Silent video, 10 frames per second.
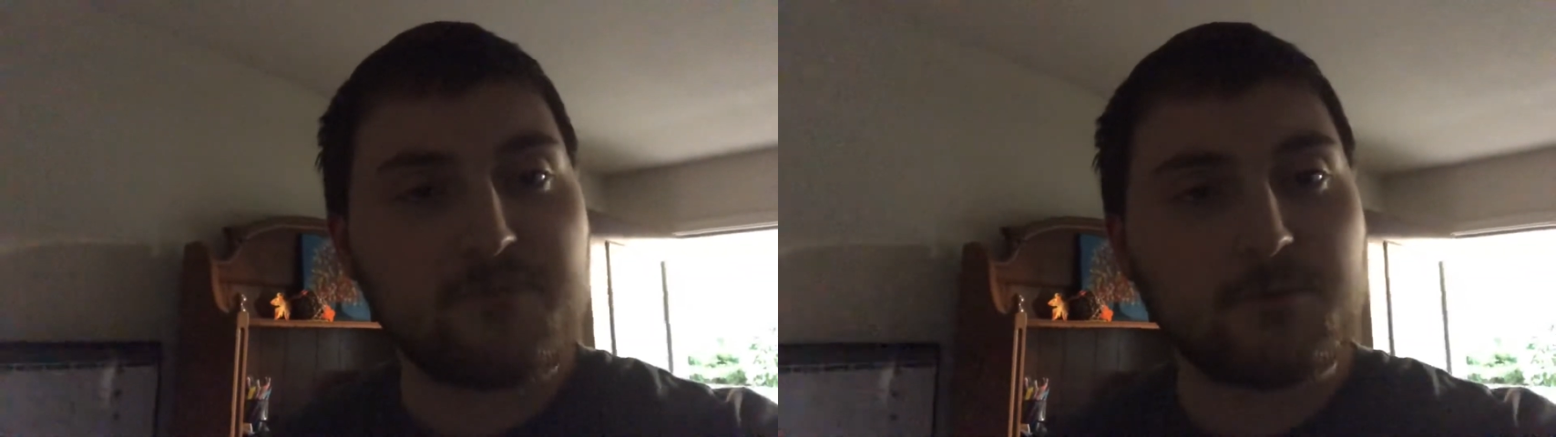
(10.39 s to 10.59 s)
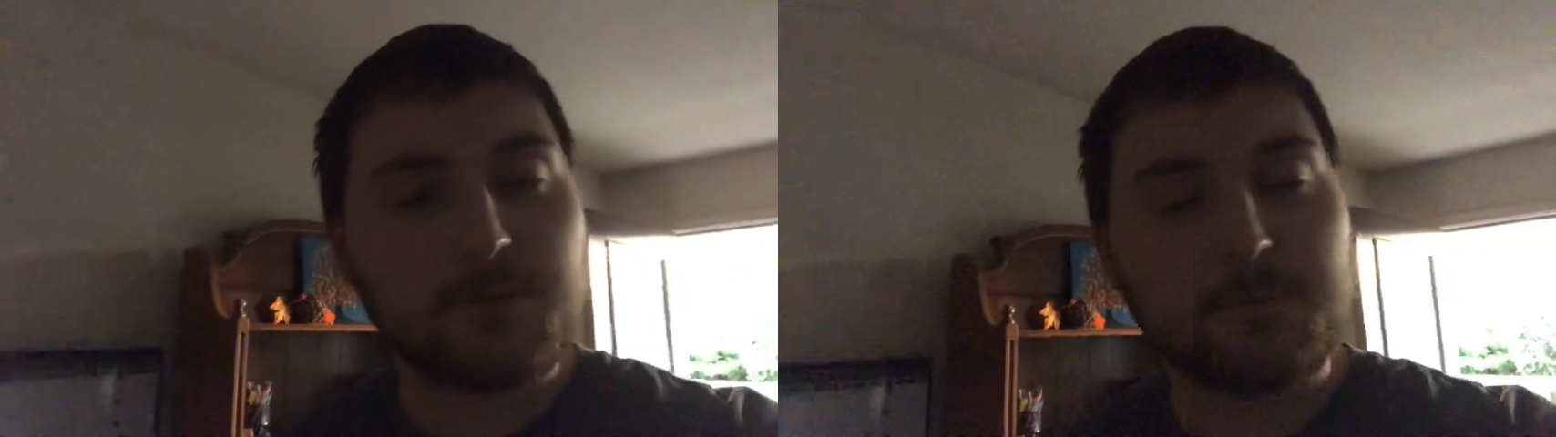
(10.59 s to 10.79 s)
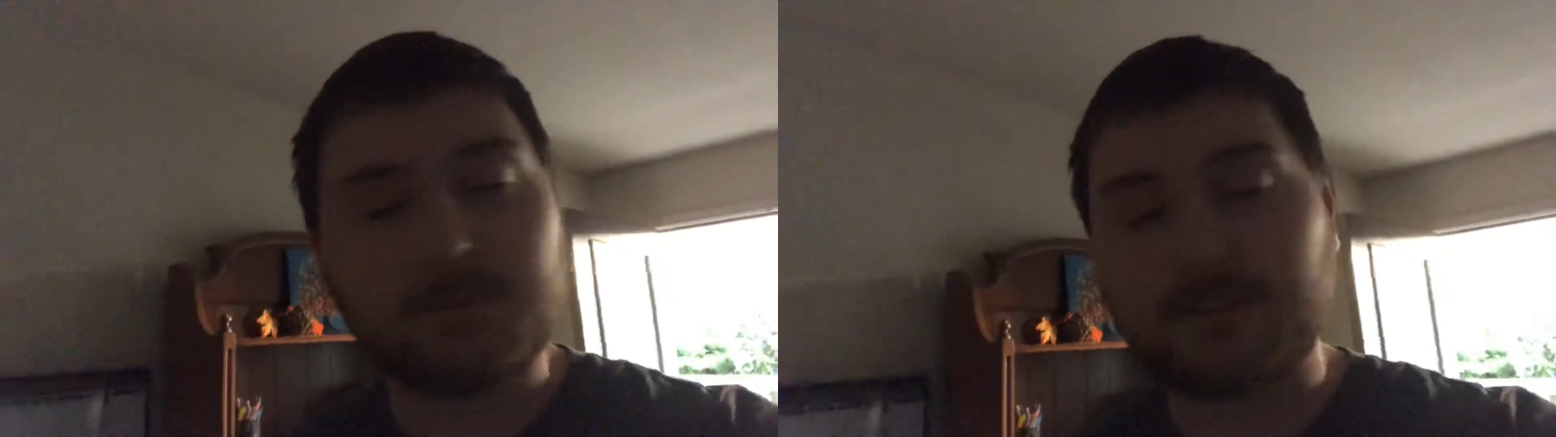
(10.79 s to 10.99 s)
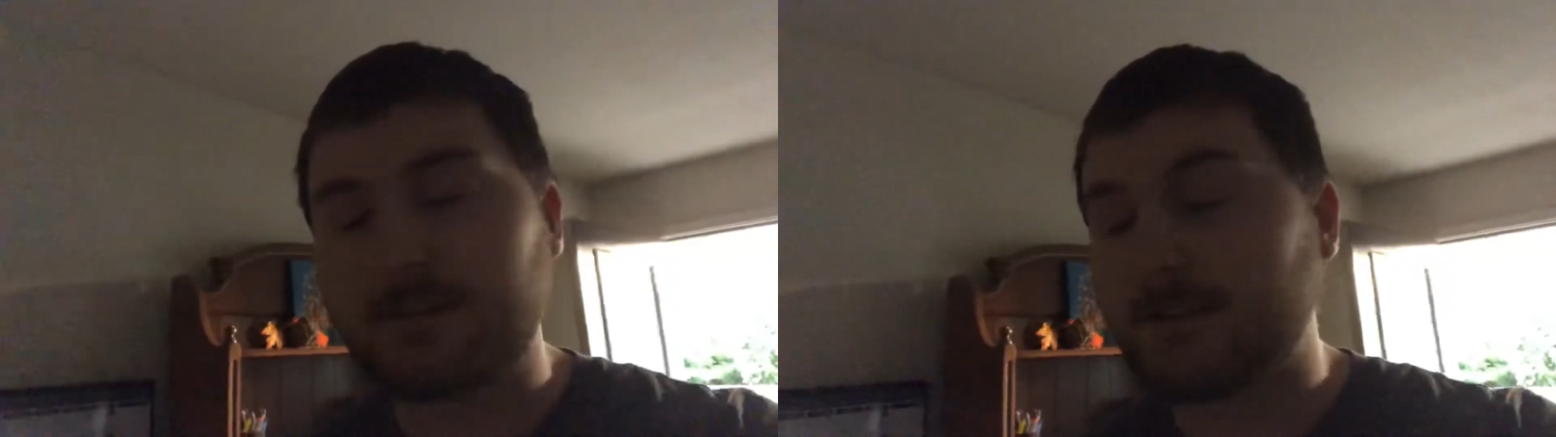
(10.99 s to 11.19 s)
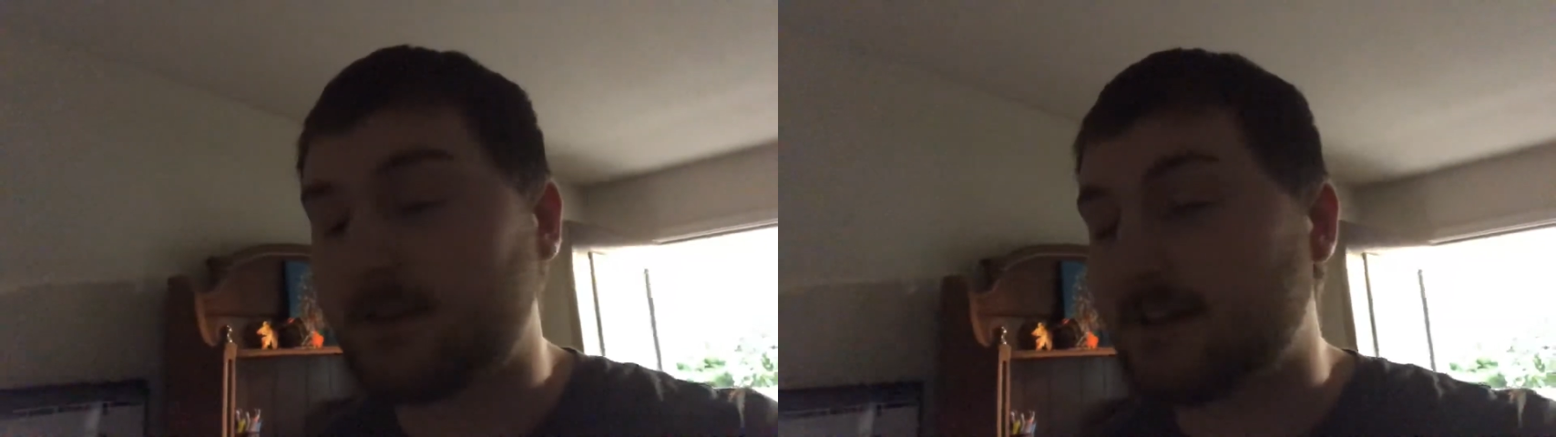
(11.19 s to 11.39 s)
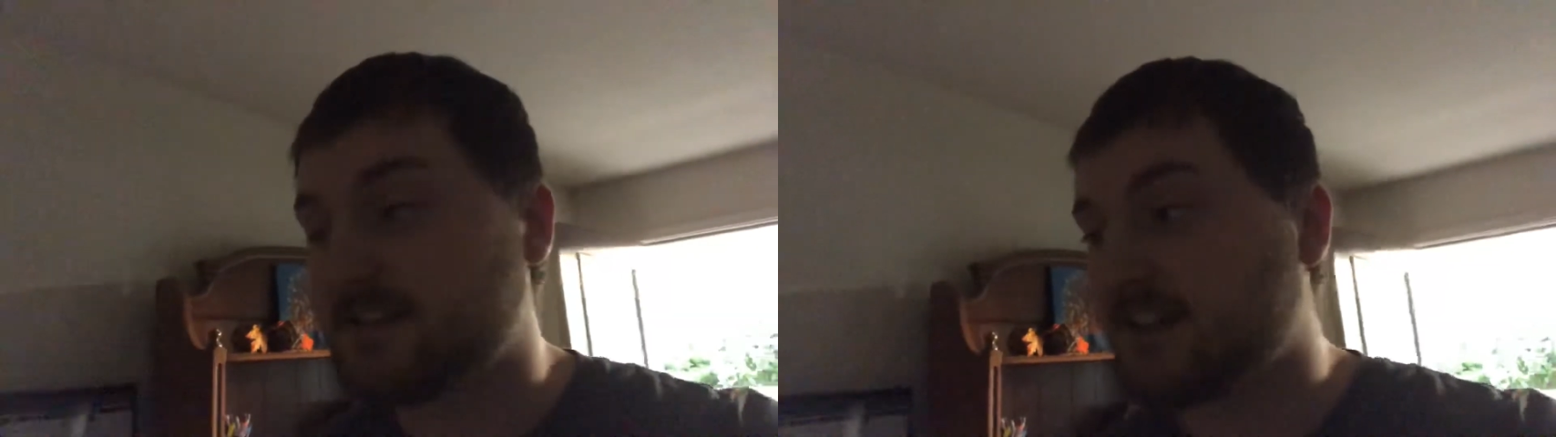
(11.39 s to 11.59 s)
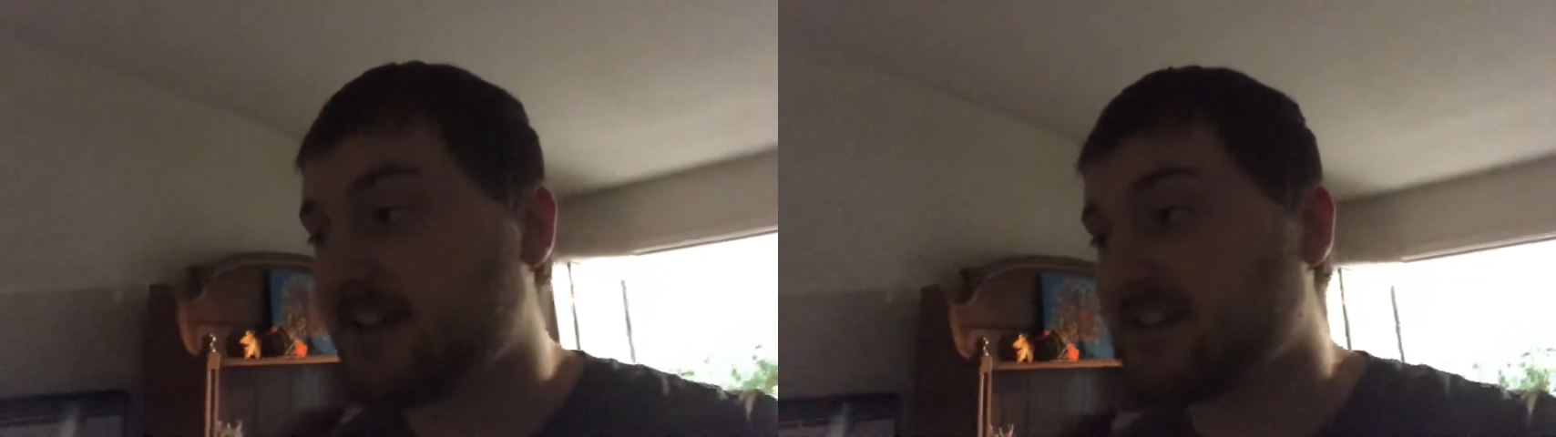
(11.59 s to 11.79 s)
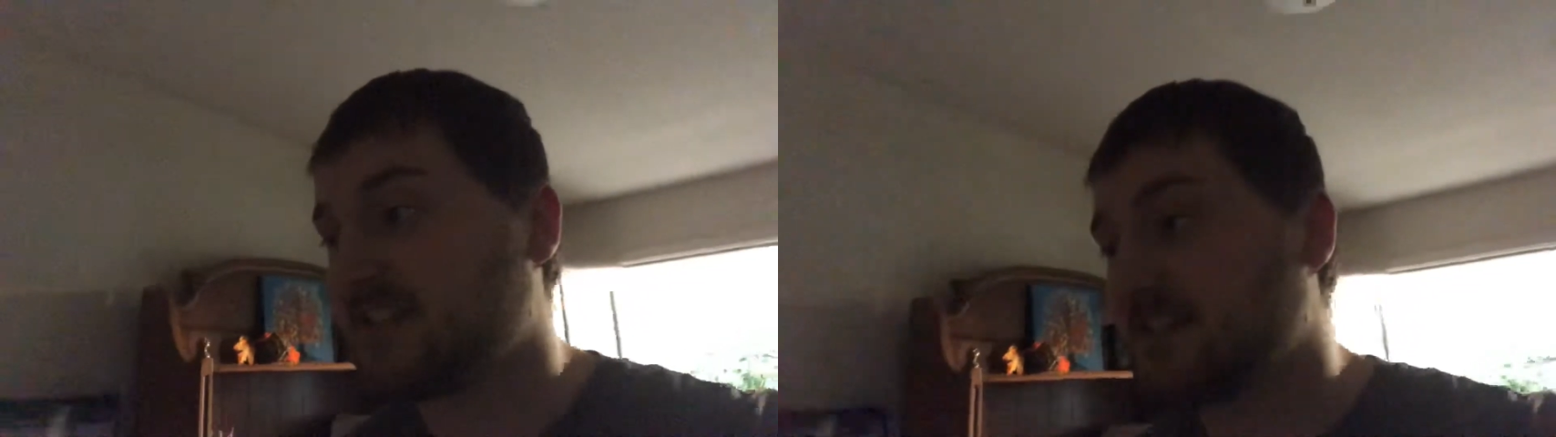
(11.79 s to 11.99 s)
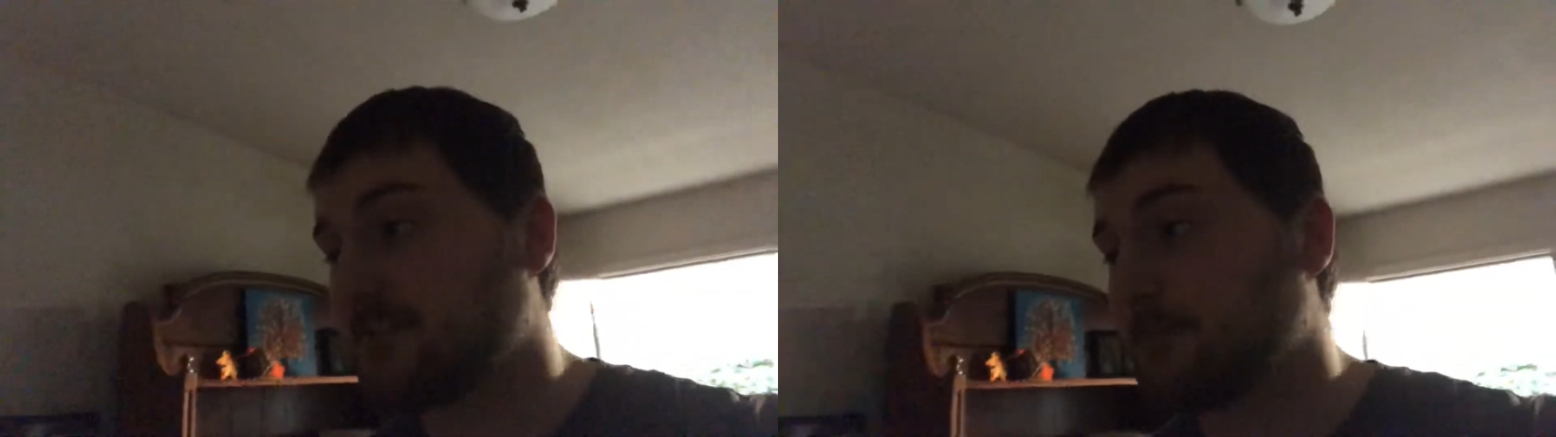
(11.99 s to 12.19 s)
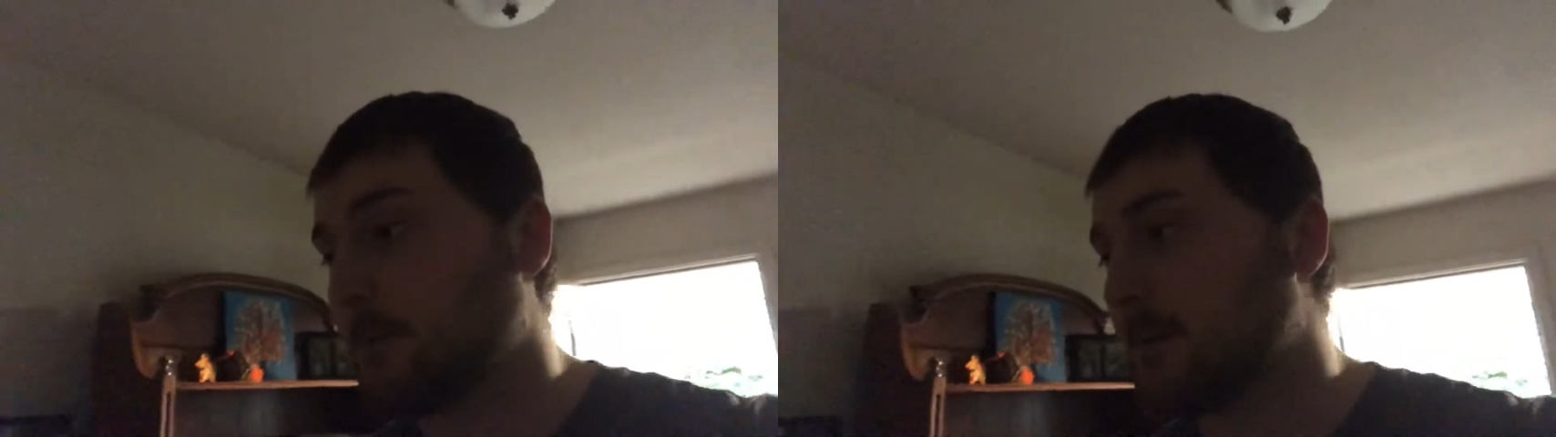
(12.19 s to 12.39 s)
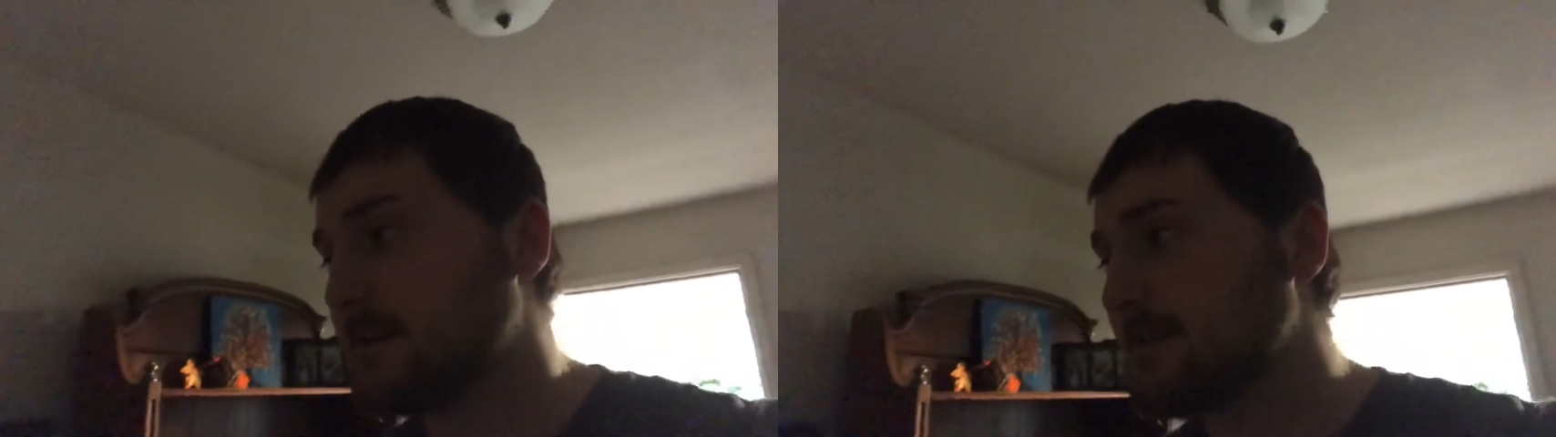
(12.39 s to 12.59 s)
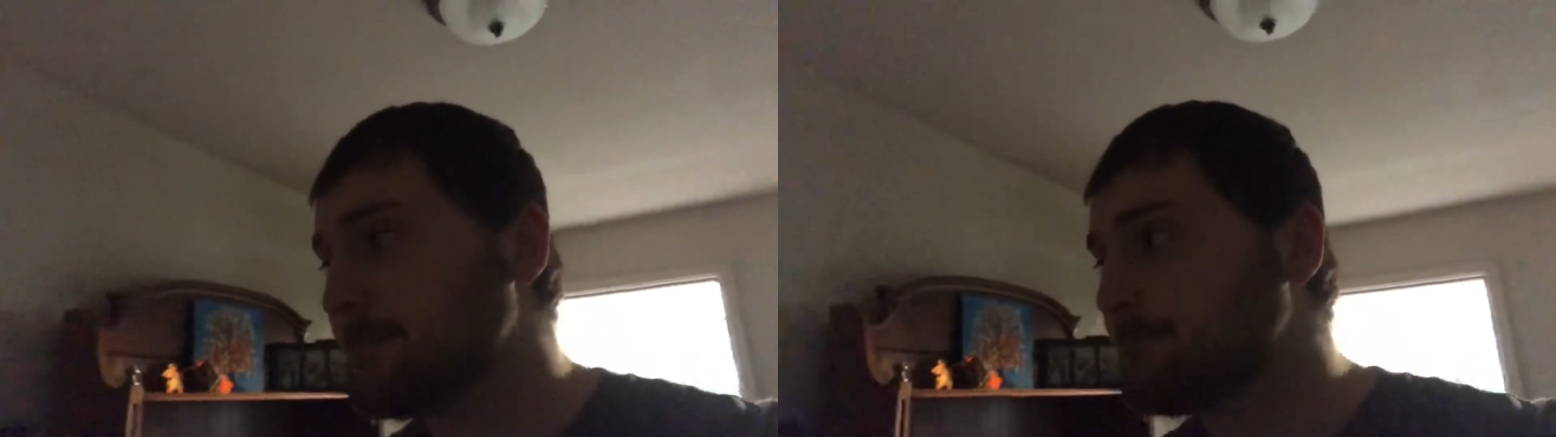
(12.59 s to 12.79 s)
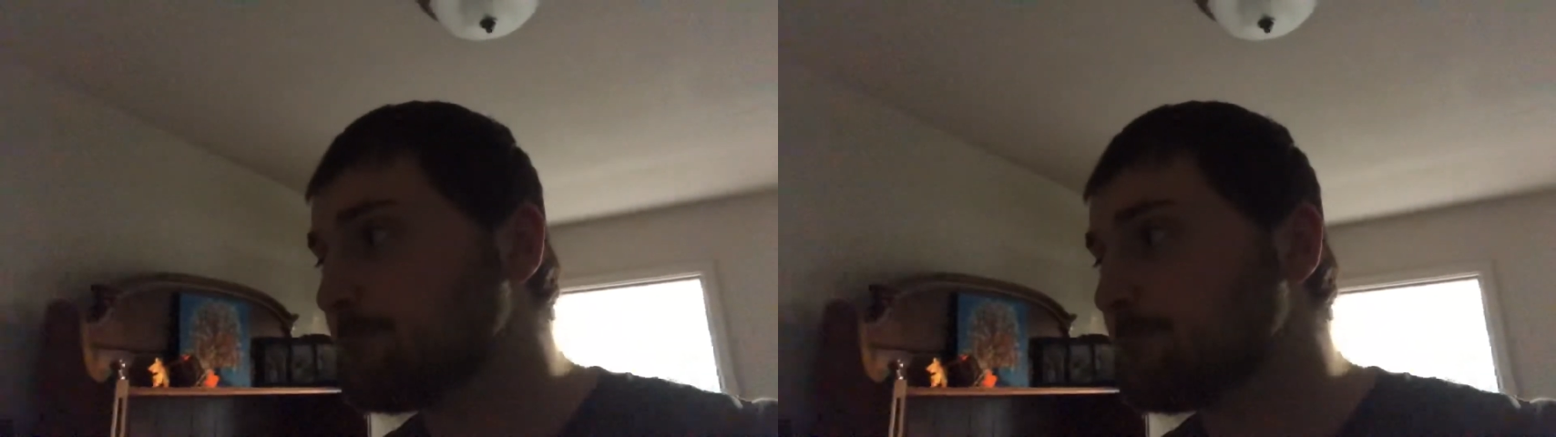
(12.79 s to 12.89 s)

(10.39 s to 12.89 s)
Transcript: you completely lost any sense of momentum.